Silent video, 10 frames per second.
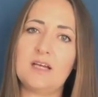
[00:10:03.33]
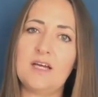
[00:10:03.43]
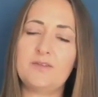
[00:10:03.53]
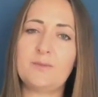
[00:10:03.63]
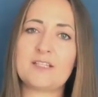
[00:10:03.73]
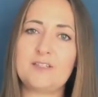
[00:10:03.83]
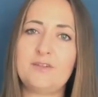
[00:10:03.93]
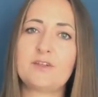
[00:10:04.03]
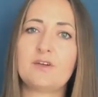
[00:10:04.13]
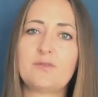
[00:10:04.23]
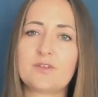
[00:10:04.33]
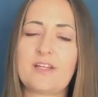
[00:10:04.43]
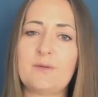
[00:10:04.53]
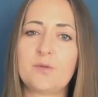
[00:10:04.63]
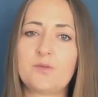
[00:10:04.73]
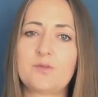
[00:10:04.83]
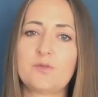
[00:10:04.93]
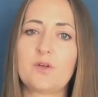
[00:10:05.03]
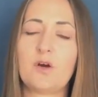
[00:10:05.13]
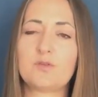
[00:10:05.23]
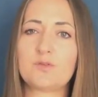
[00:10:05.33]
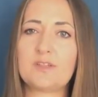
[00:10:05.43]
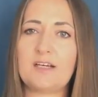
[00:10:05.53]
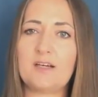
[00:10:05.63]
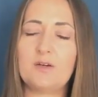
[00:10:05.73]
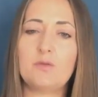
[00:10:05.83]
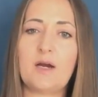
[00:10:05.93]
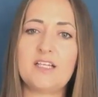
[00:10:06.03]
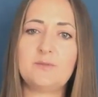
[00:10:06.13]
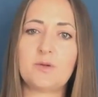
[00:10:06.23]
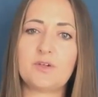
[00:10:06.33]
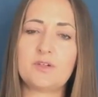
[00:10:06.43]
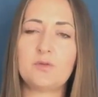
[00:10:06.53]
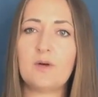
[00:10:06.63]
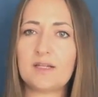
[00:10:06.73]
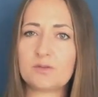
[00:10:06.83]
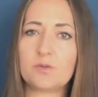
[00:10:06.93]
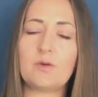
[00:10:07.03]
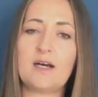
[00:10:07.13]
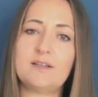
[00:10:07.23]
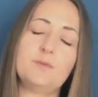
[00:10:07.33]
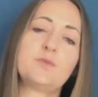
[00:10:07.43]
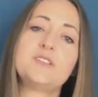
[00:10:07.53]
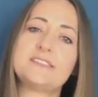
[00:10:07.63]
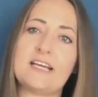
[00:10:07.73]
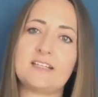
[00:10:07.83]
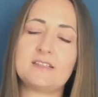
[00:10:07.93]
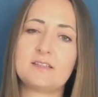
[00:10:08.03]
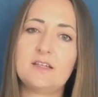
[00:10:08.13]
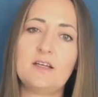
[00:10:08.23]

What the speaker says: everybody feel comfortable to go to the whiteboard one-to-one, present